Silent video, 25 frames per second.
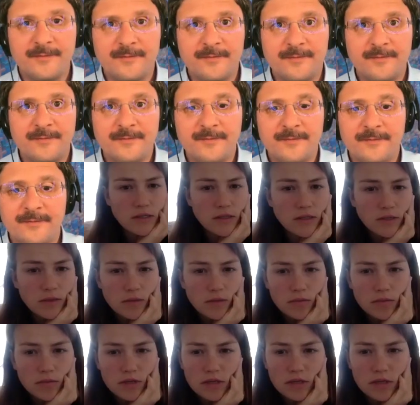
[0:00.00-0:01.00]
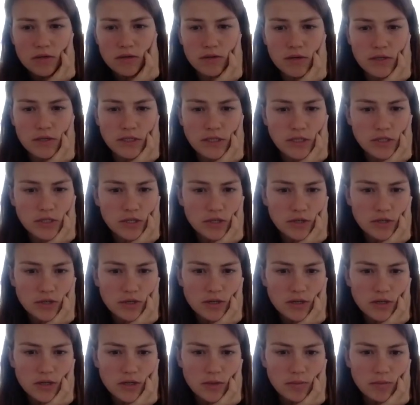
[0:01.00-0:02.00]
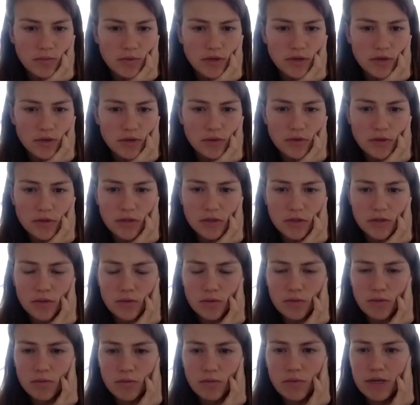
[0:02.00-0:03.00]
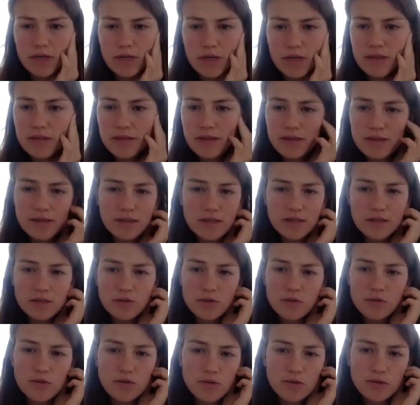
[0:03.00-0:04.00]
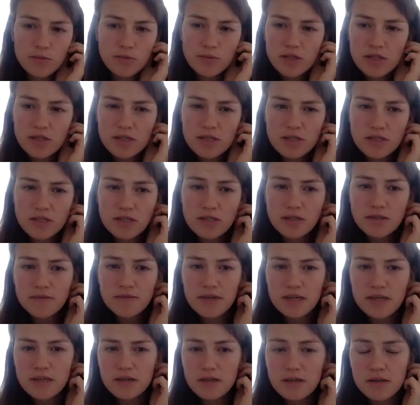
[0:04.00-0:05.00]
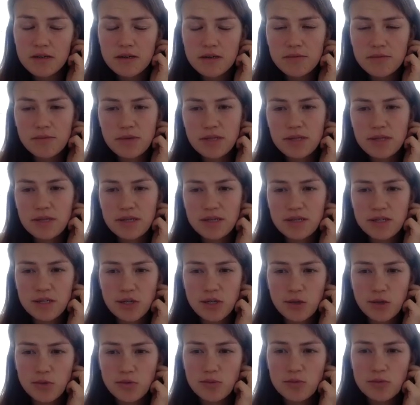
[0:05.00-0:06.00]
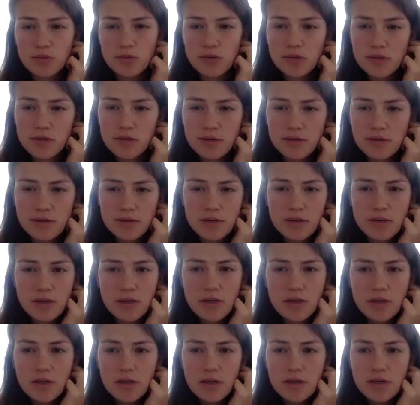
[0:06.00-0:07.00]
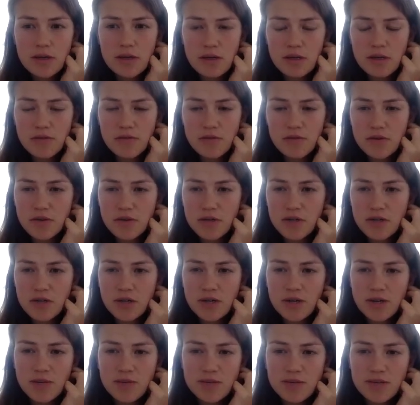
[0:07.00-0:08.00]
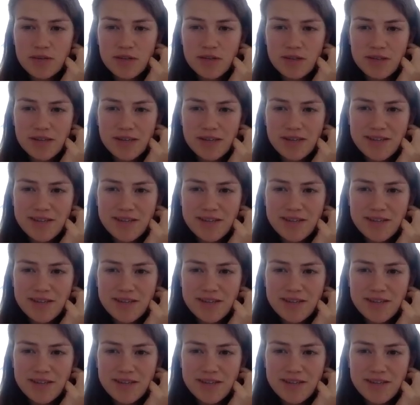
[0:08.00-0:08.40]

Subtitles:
There's one question about when they need to normalize this vector and when they don't. And if you can comment on that.